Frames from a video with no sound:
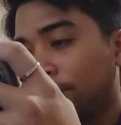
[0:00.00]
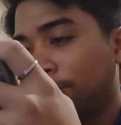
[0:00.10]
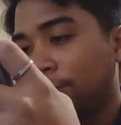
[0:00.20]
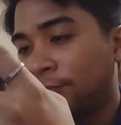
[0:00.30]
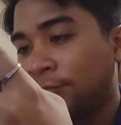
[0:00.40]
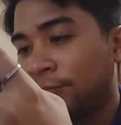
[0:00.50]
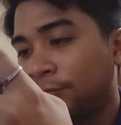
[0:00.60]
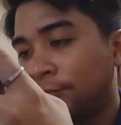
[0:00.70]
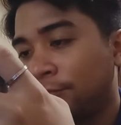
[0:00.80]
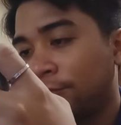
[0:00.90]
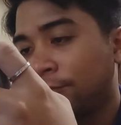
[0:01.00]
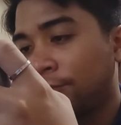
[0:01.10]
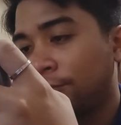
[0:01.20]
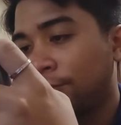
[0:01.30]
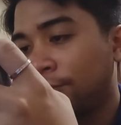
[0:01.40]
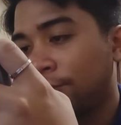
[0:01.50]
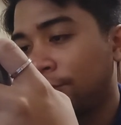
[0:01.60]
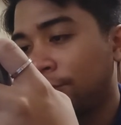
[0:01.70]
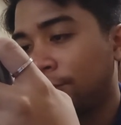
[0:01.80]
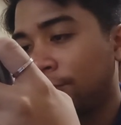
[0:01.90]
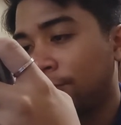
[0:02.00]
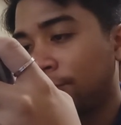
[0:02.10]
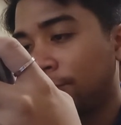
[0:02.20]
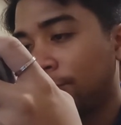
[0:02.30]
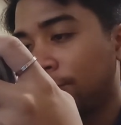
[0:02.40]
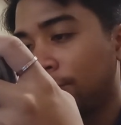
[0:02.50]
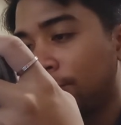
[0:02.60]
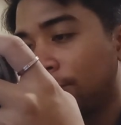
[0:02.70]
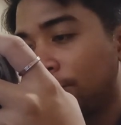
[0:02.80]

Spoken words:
[no speech]